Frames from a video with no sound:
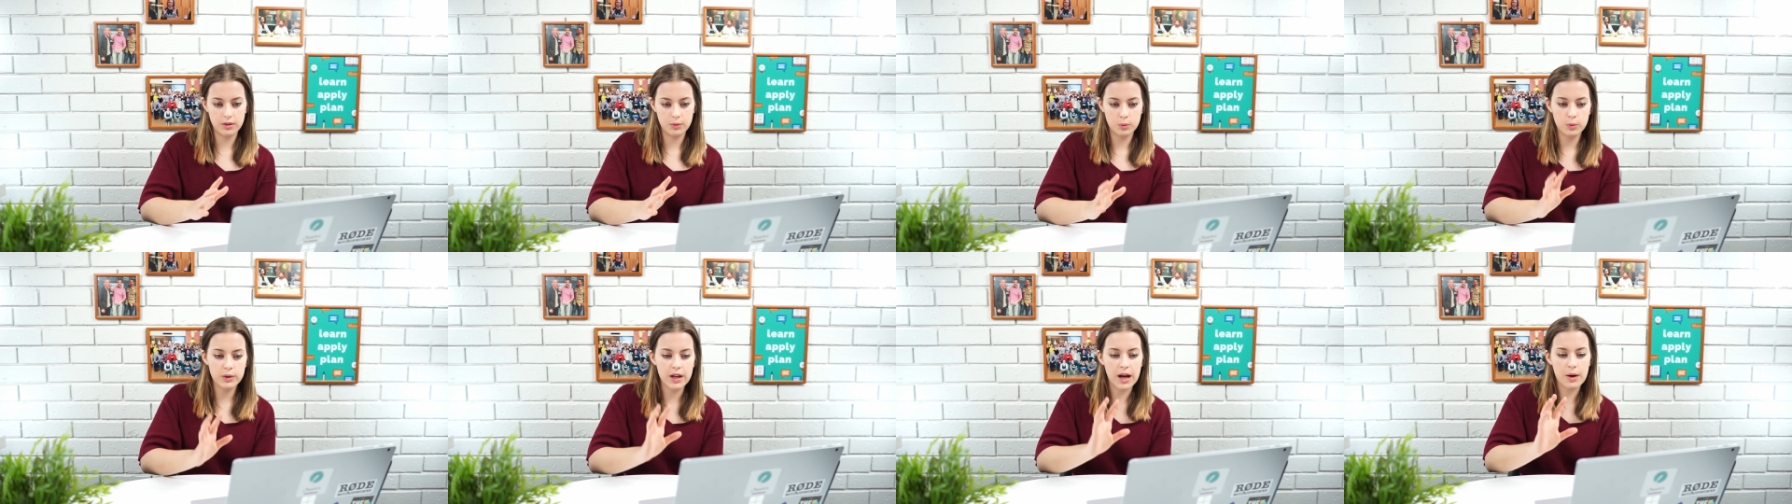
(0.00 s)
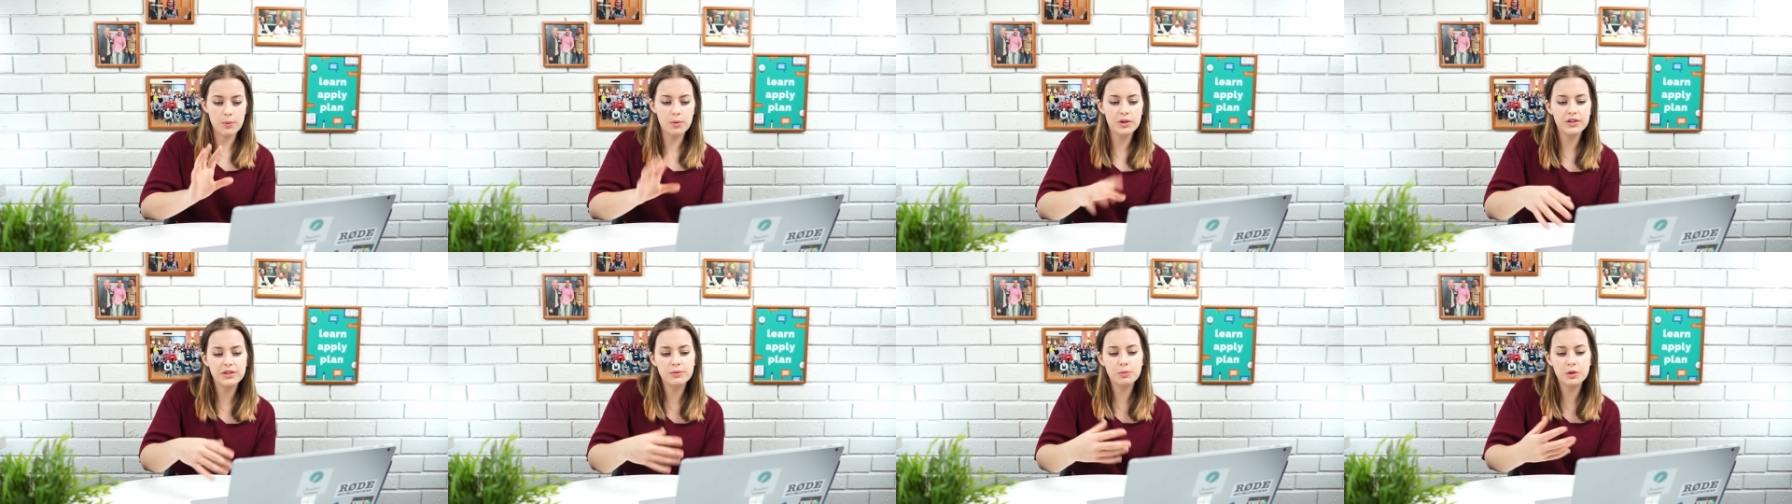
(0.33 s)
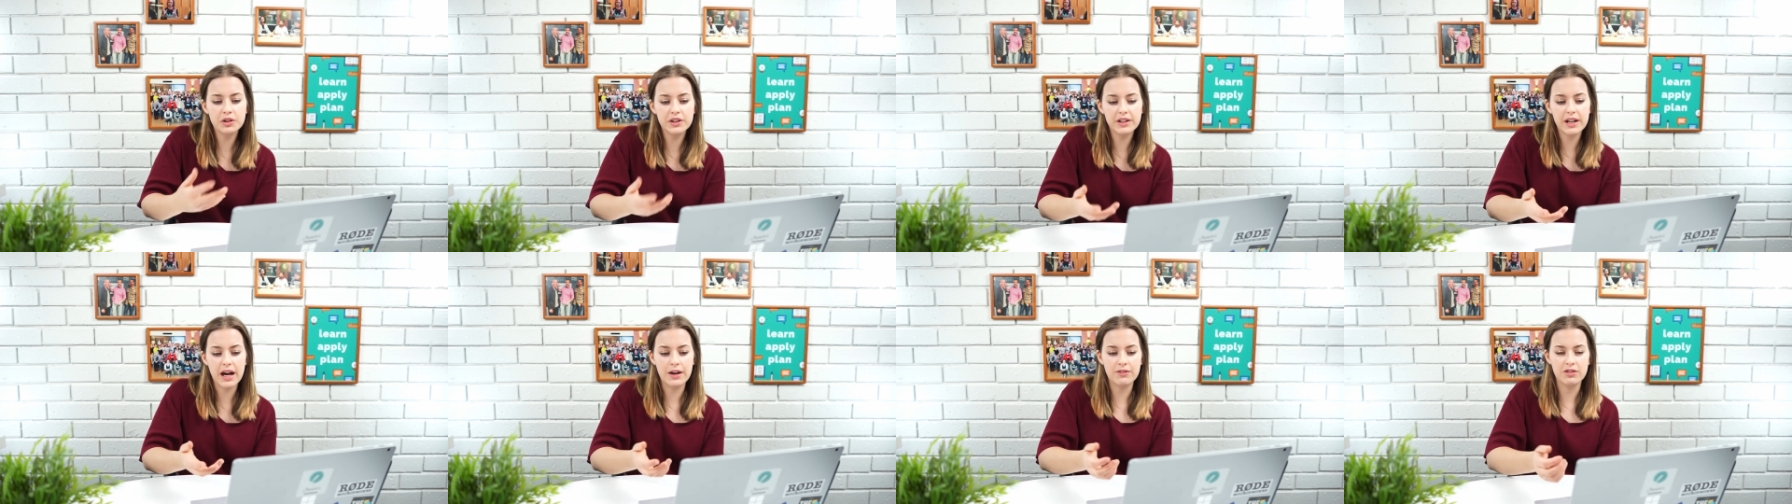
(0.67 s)
what
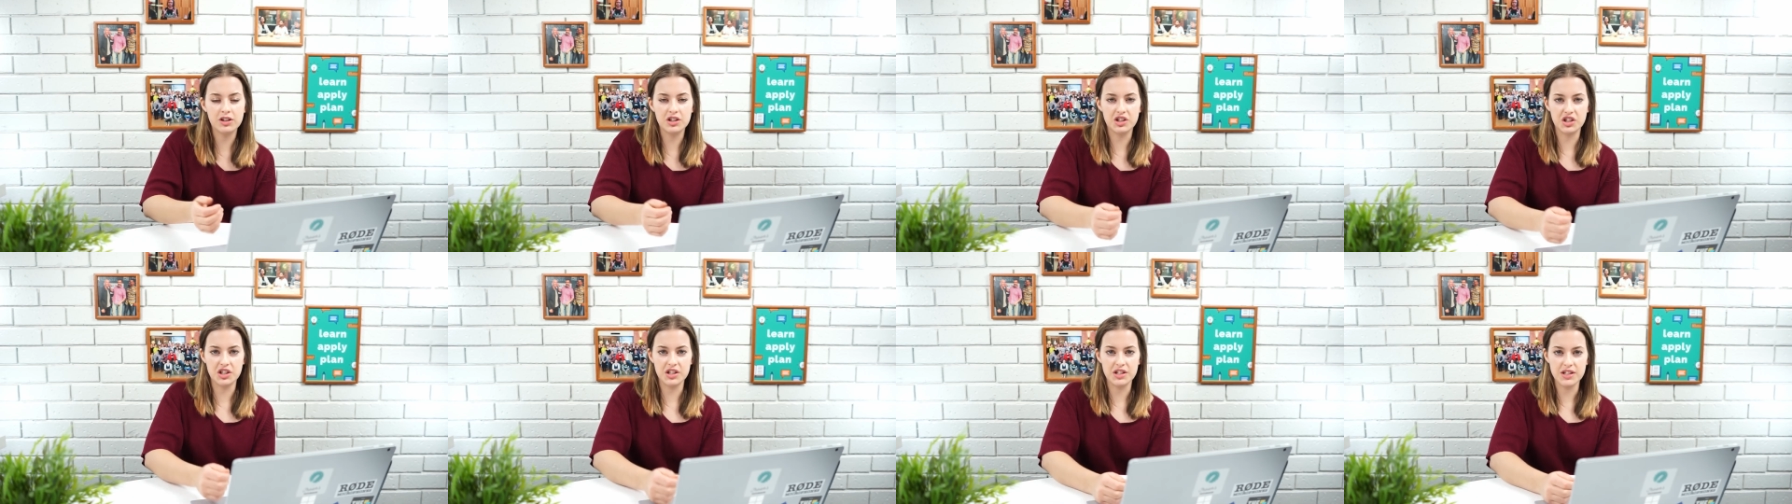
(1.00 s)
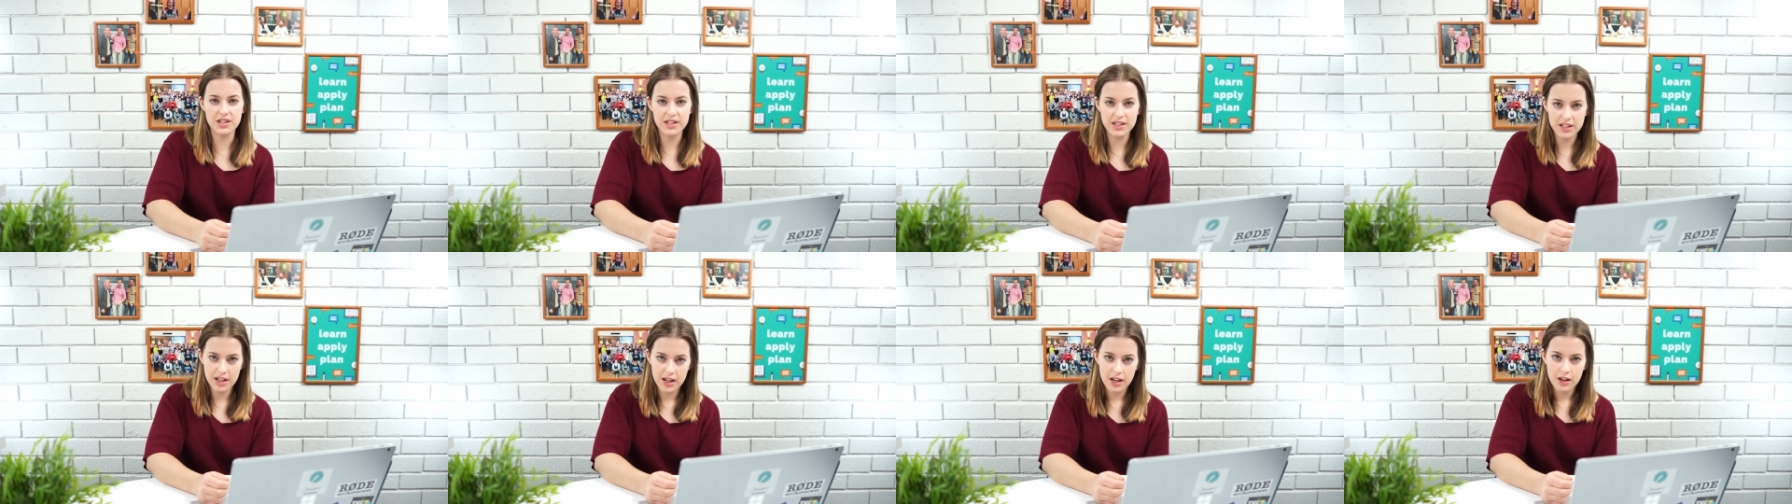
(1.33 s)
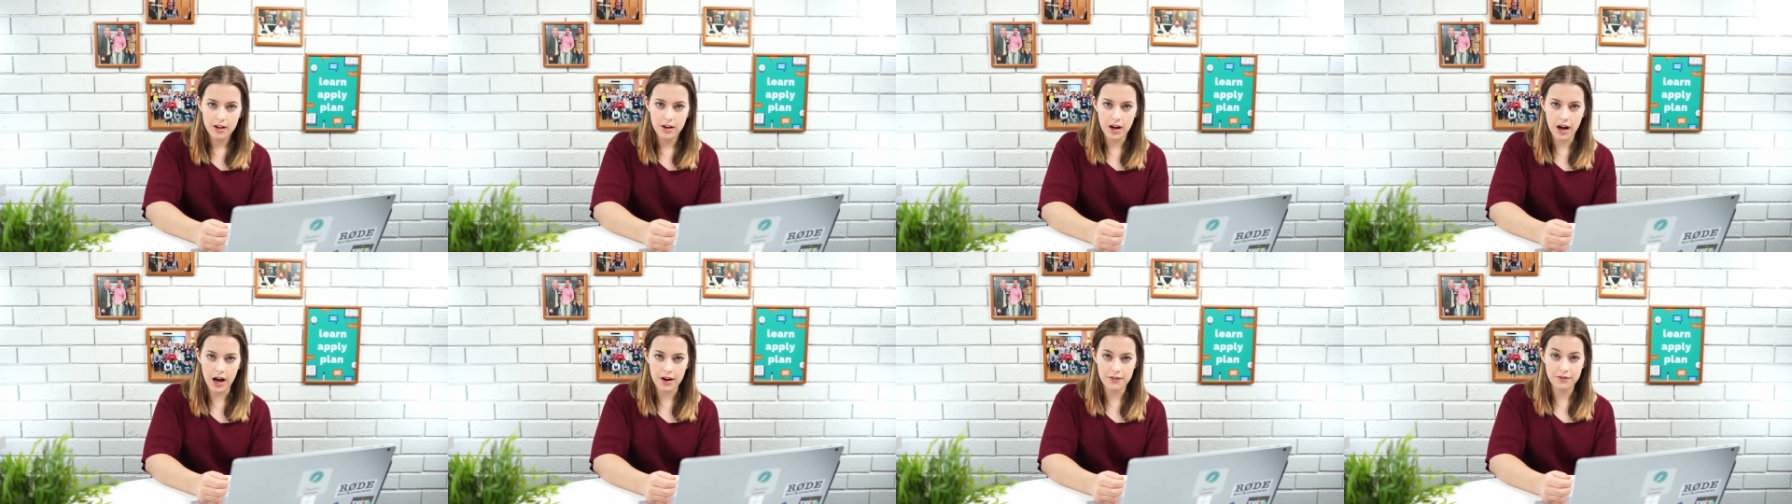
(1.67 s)
the average is
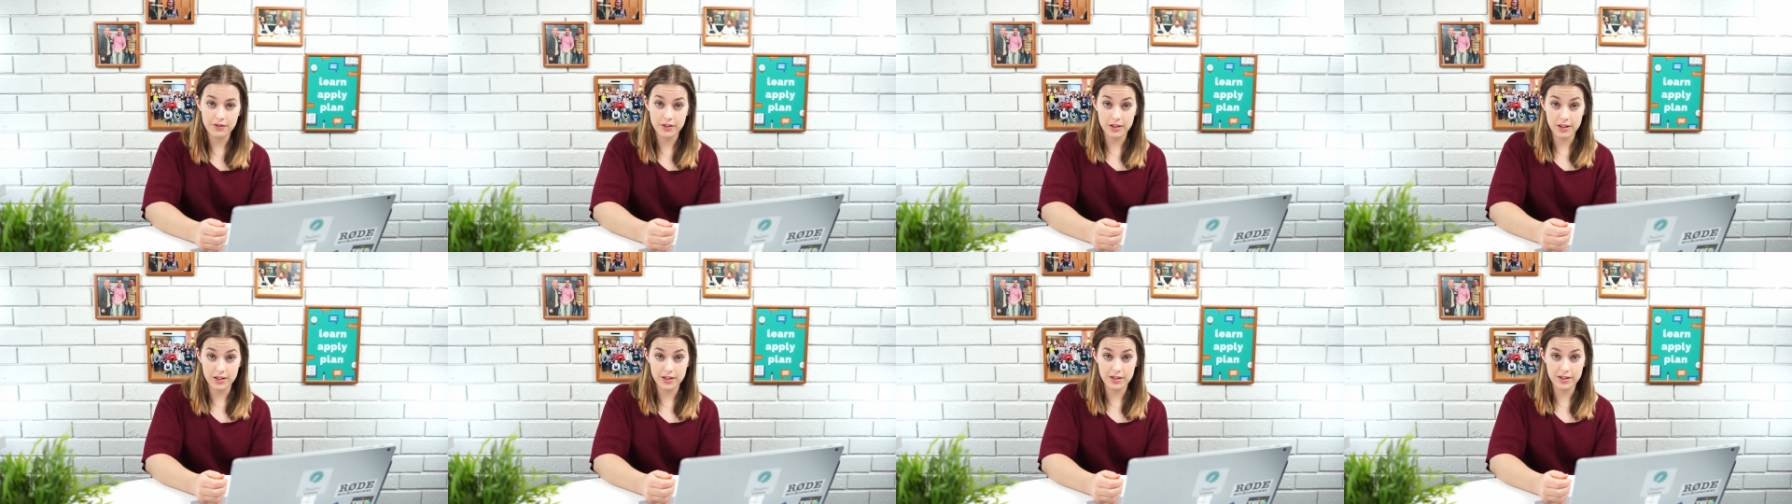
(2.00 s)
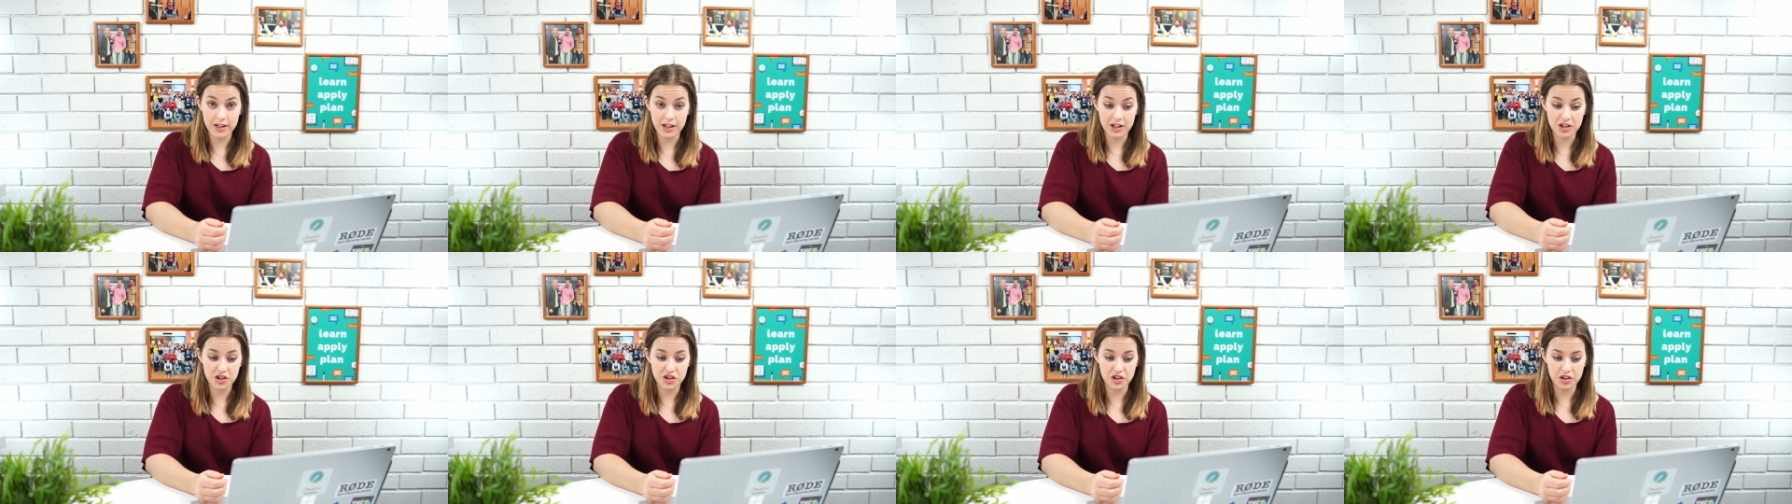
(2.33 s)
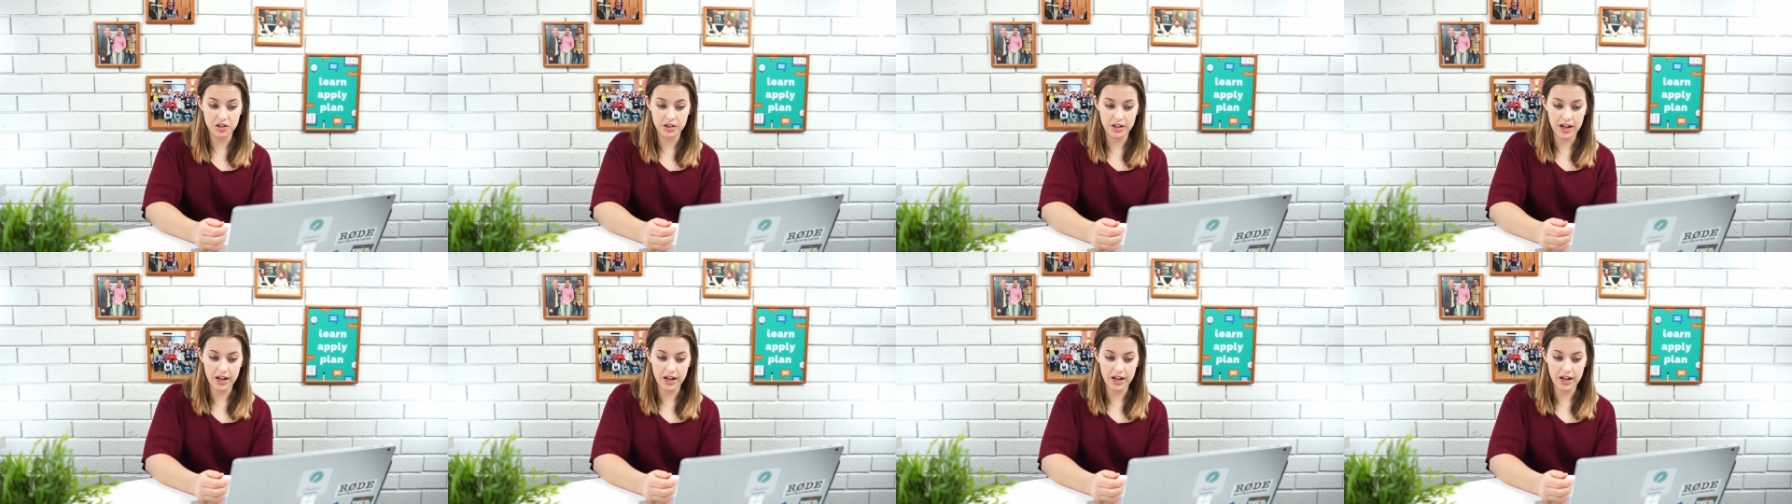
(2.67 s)
for this section,